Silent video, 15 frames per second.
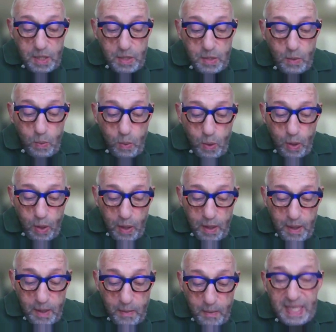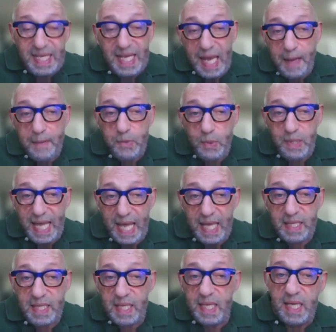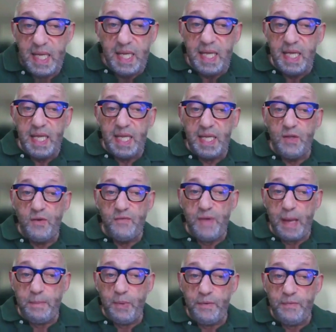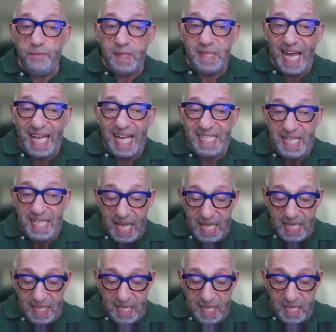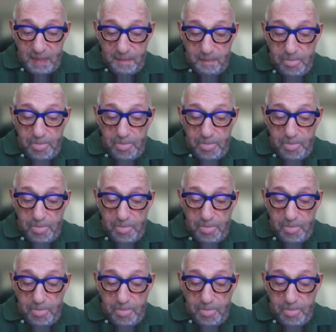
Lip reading: the war when it came to an end in November 1918.